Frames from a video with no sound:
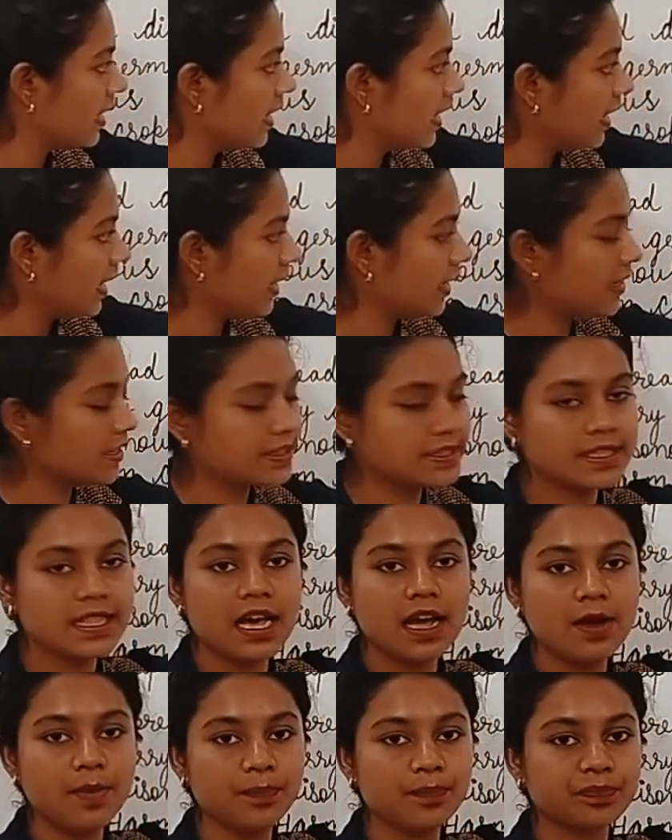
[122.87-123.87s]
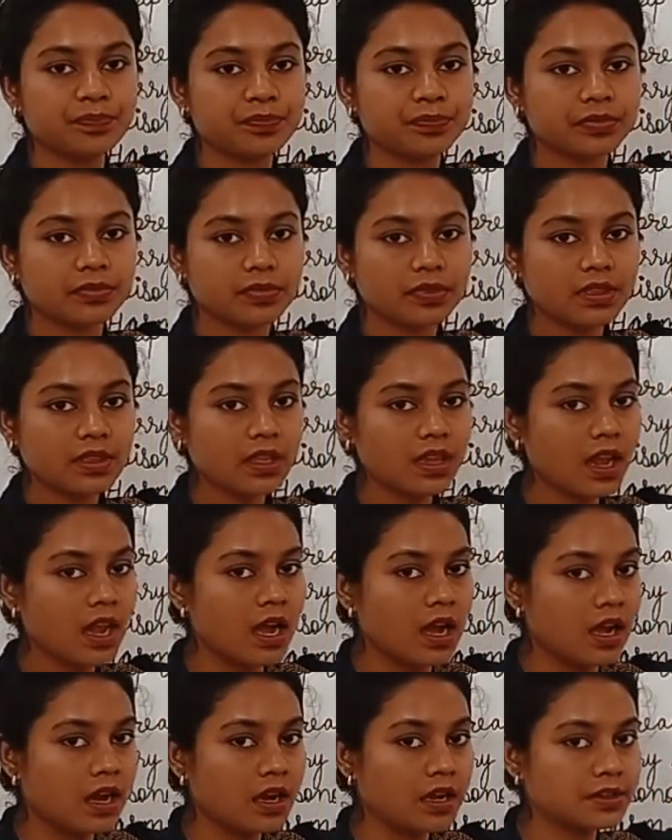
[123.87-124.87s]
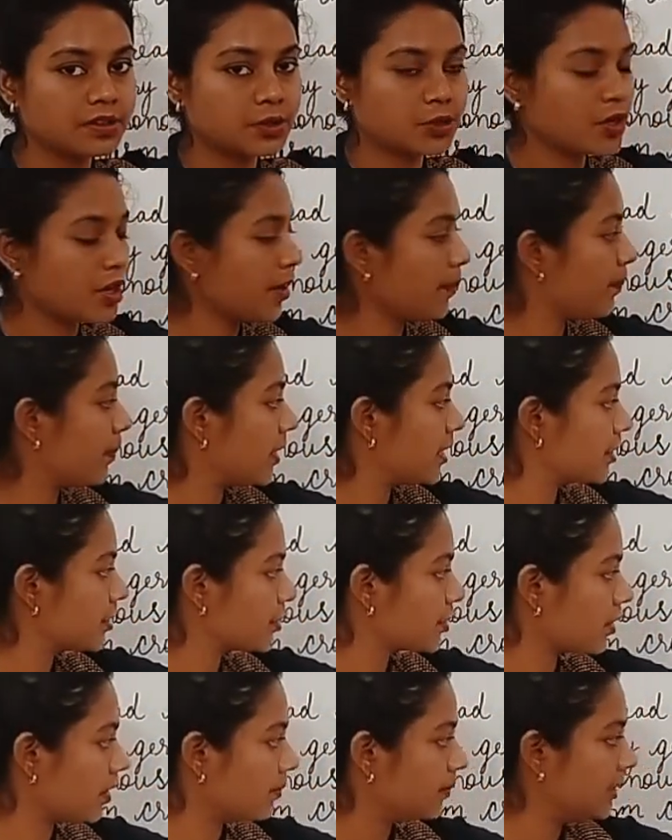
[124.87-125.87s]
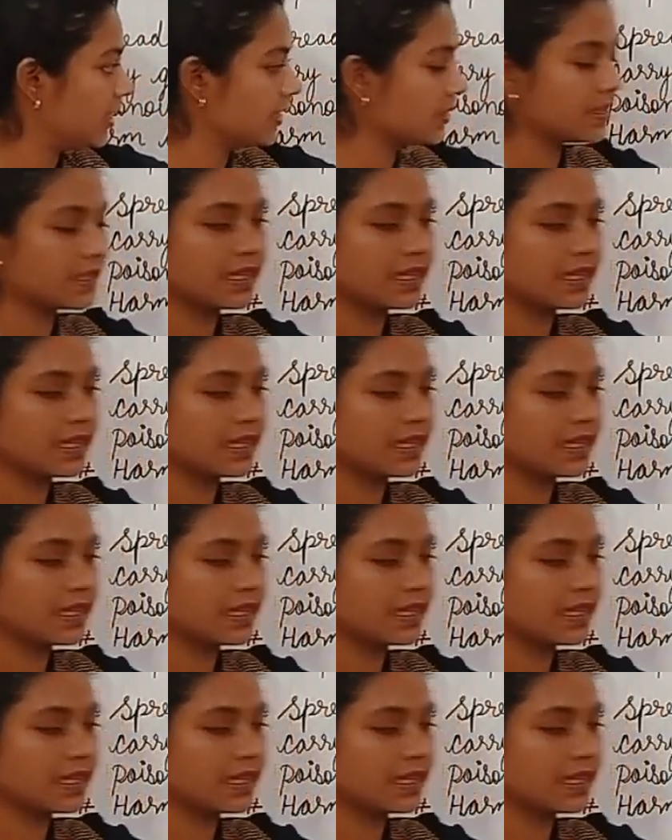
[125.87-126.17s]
It is the three parts of this